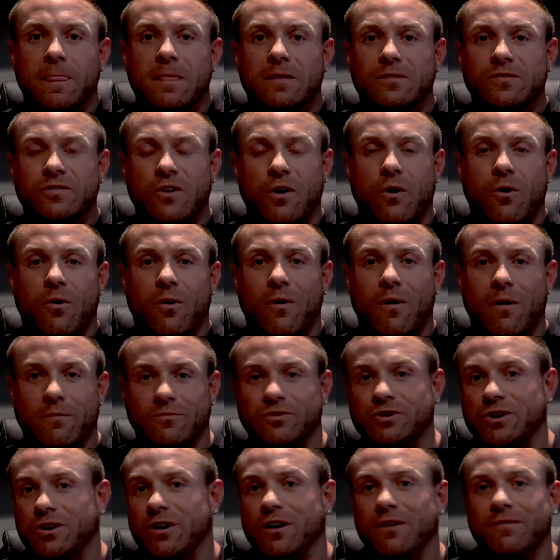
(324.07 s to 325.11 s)
So I'm
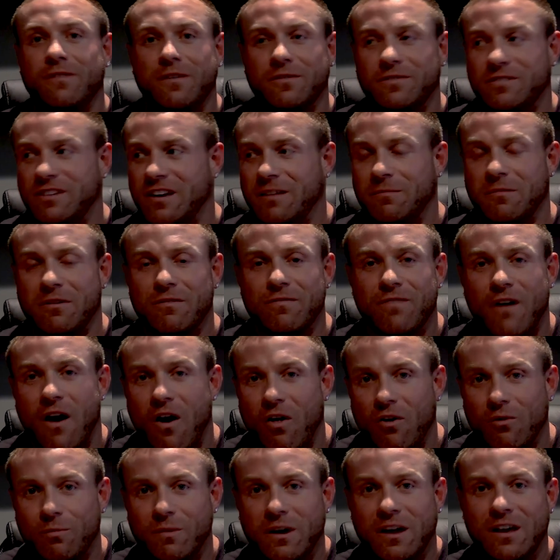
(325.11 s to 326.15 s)
sure if you've seen me
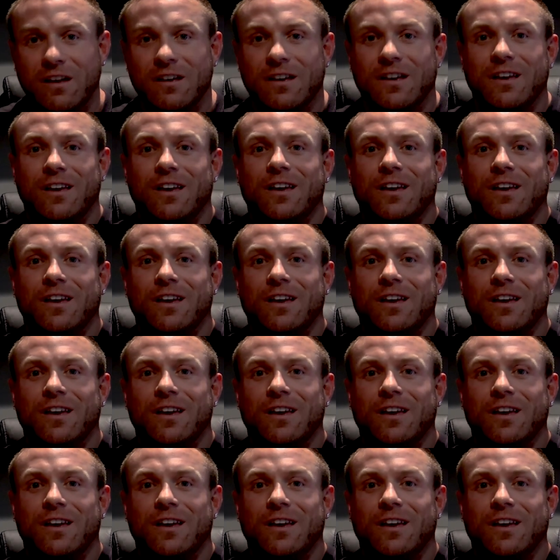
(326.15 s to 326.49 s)
follow me,